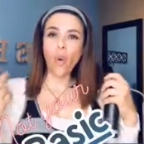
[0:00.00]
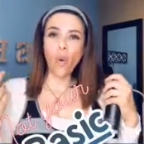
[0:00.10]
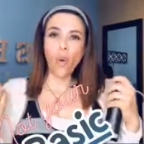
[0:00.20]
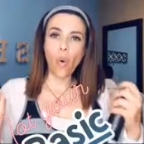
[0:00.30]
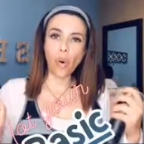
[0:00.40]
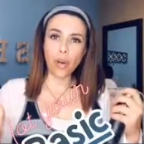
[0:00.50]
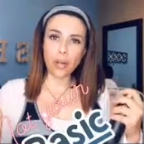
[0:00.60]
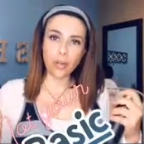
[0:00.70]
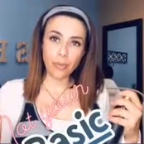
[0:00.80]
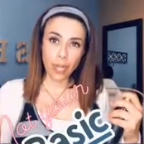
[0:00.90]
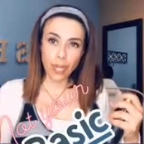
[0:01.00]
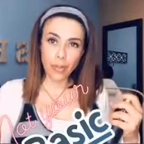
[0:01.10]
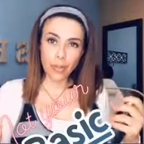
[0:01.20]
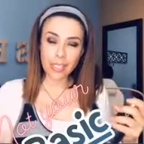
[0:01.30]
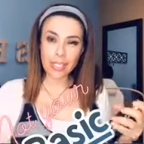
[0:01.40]
or
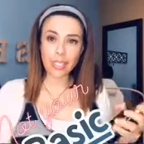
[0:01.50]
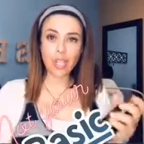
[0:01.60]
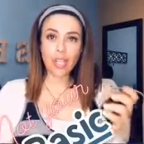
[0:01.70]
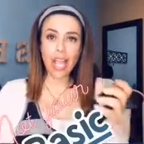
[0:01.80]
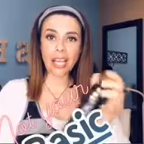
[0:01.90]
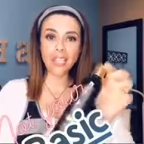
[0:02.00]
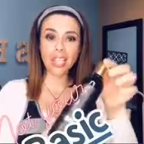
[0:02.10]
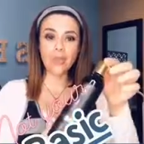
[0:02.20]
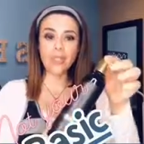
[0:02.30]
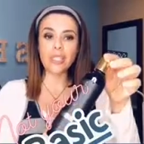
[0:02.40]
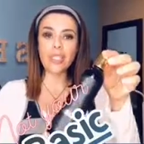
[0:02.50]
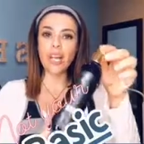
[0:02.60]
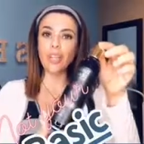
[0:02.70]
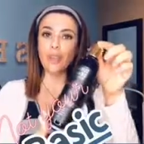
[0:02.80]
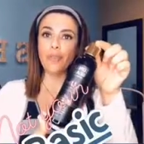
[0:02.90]
wrinkles, so you can actually use this
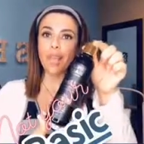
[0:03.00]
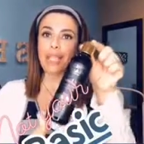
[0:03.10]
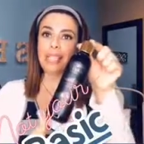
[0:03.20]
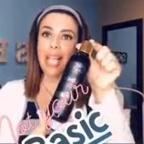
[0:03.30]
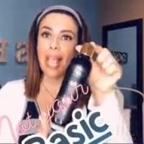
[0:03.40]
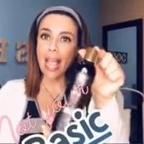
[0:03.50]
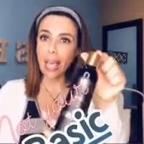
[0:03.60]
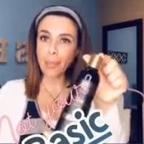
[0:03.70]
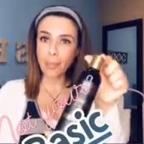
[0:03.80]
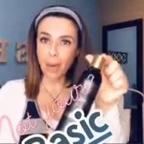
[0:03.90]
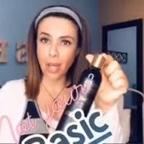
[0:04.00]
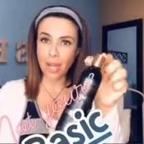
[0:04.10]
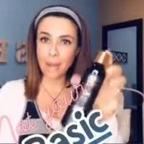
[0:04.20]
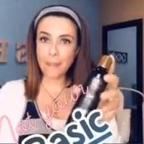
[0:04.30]
on your face and body.